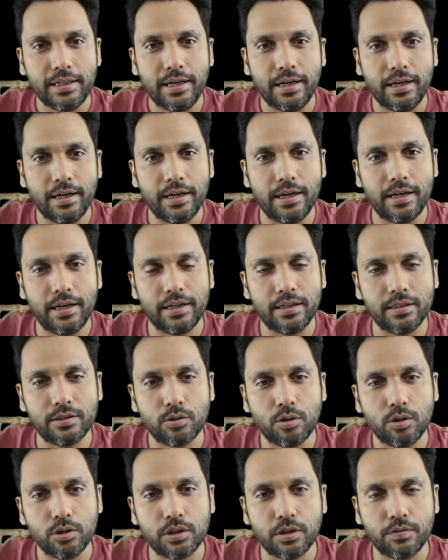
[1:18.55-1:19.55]
and a
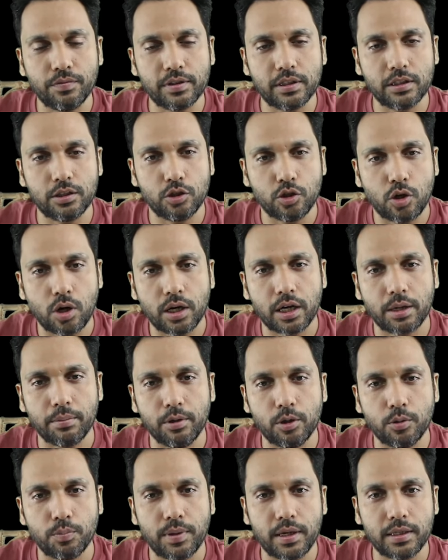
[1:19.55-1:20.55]
solution which is not
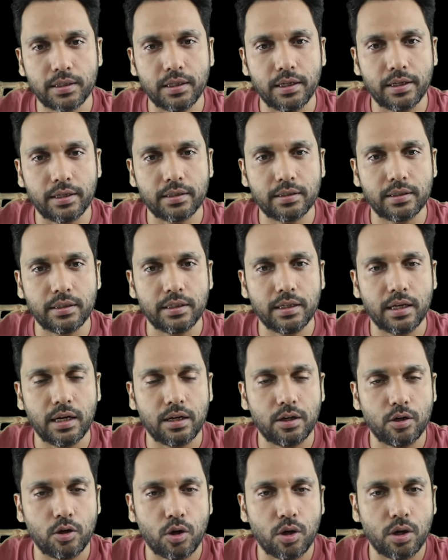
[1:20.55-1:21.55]
able to pass electricity are
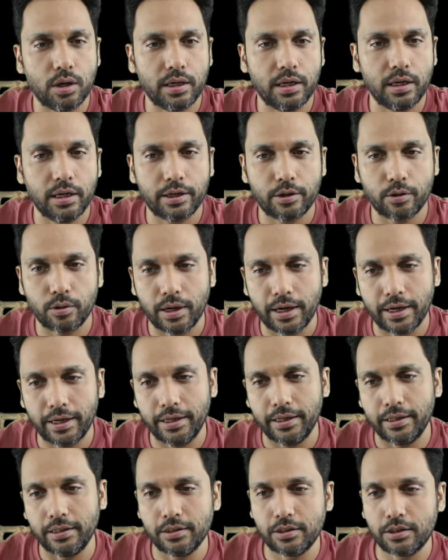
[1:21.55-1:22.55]

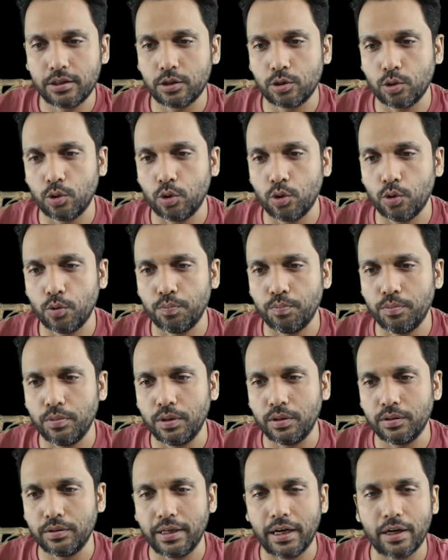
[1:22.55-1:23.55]
non-electrolytes. So
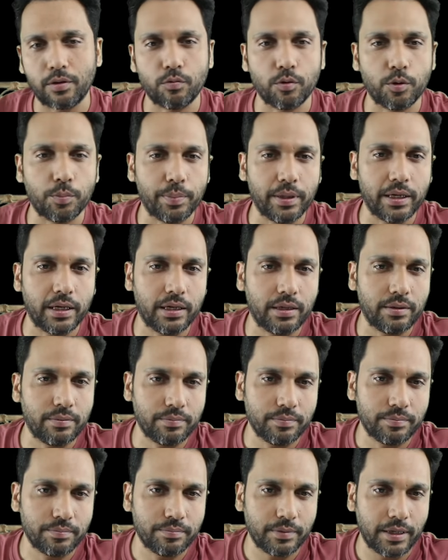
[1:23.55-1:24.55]
that would
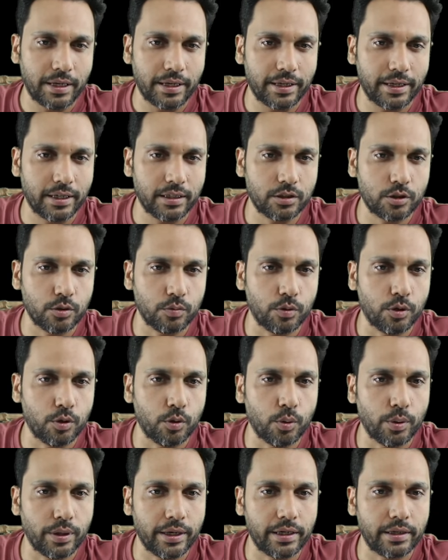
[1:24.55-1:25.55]
be, I guess you would
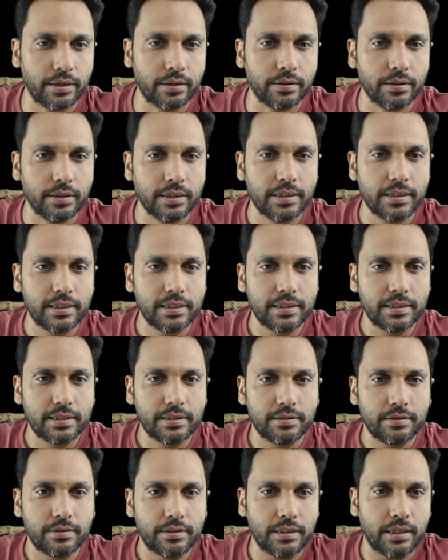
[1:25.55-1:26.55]
know it,
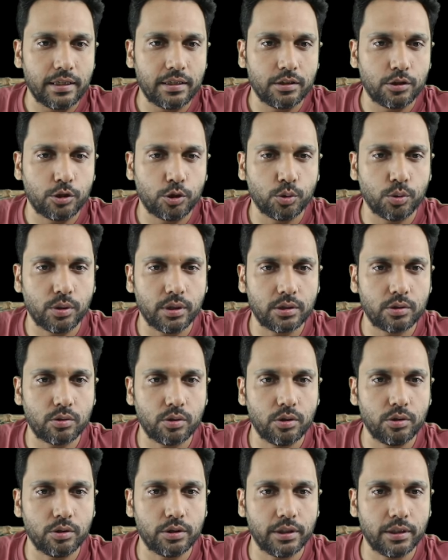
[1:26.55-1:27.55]
say a sugar
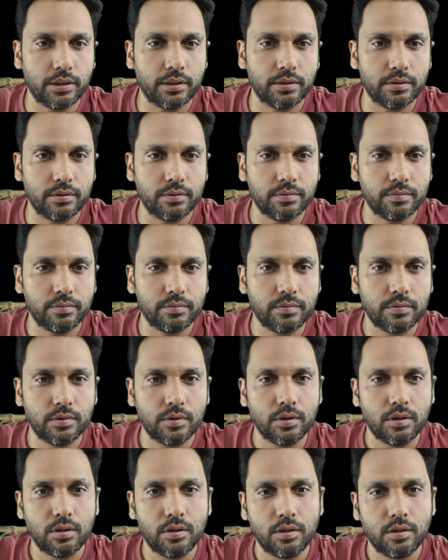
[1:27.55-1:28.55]
solution,
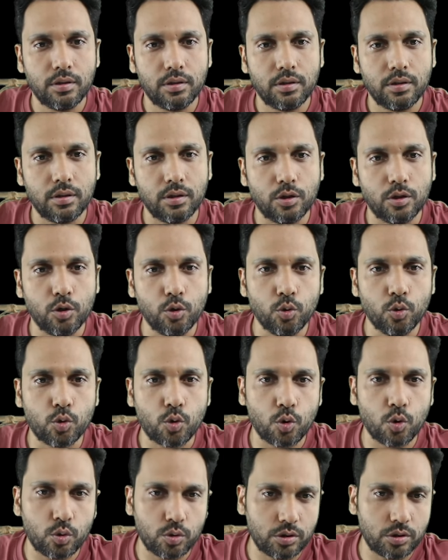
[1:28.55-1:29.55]

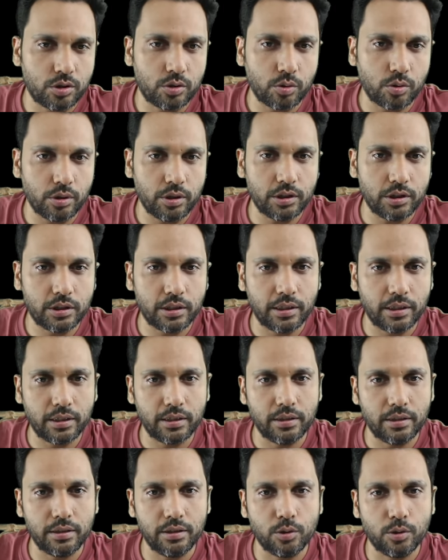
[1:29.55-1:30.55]
glucose
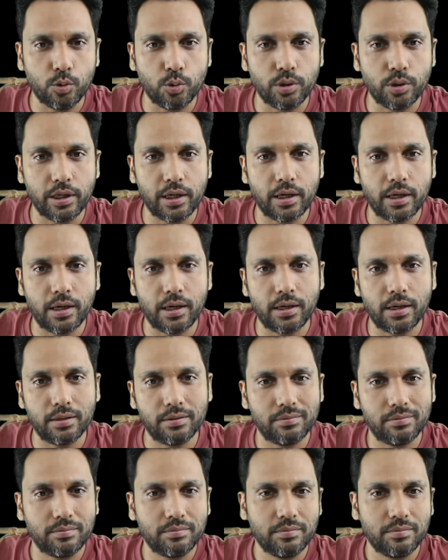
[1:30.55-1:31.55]
solution,
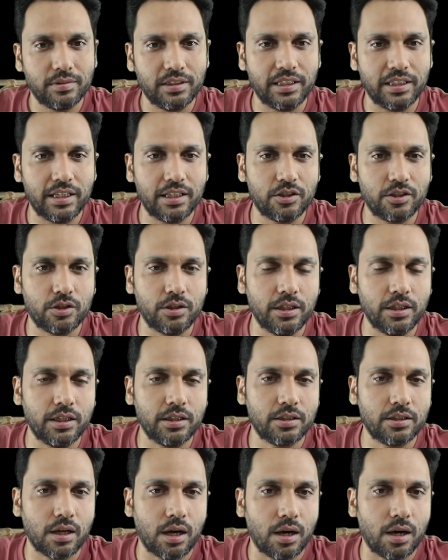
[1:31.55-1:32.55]
urea. These
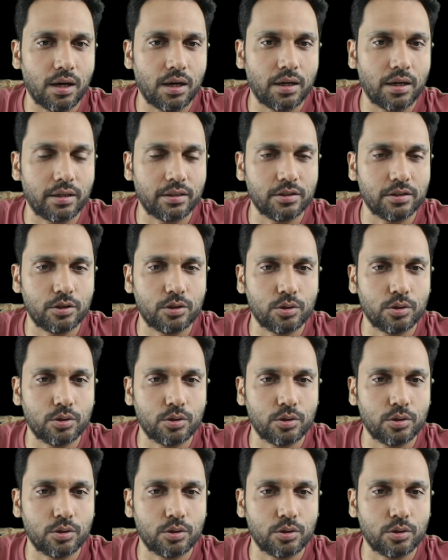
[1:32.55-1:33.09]
dissolve